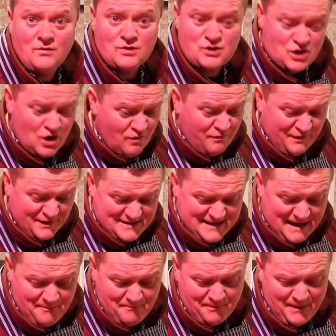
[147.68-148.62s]
2 for
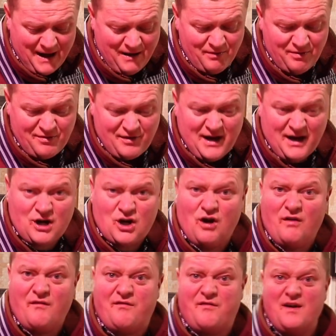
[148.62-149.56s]
£10, thick
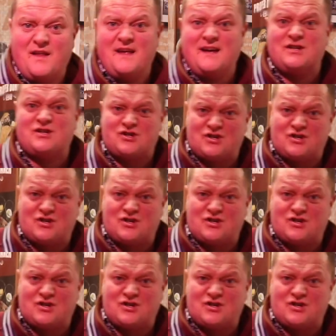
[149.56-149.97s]
cut fillets.